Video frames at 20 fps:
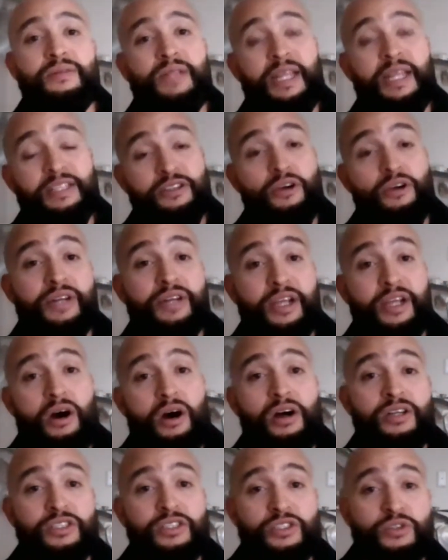that's already
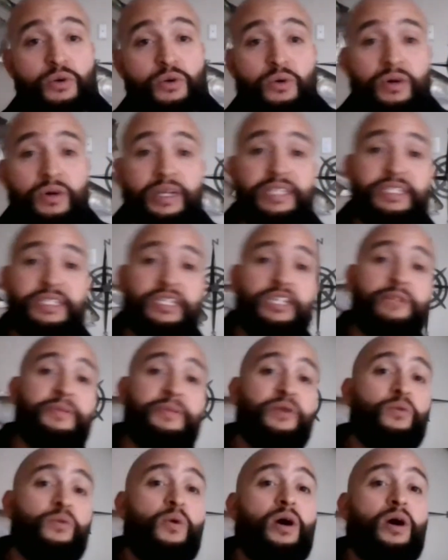on shore isn't going to
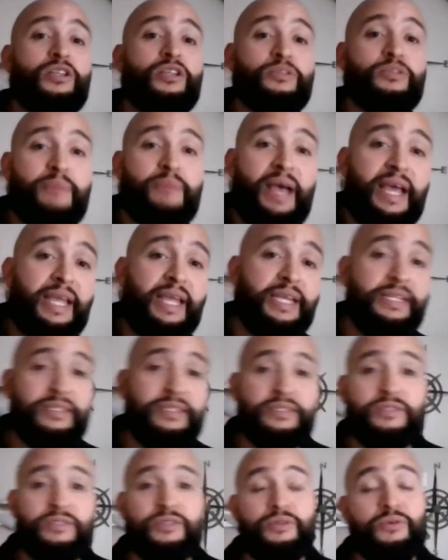be washed back
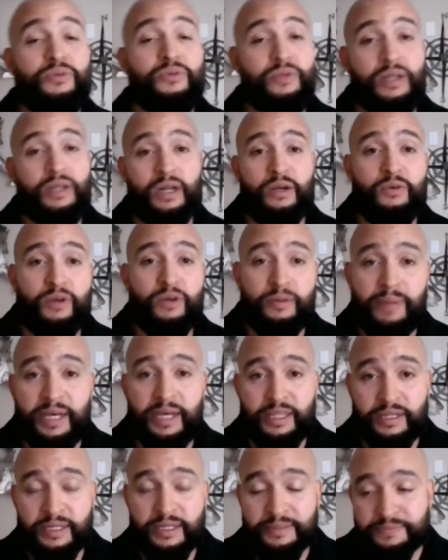into the Laguna
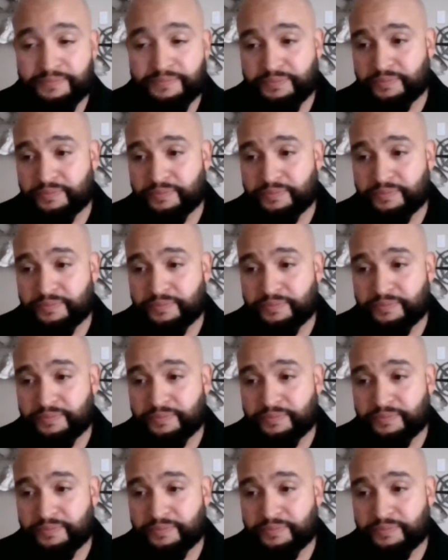Madre.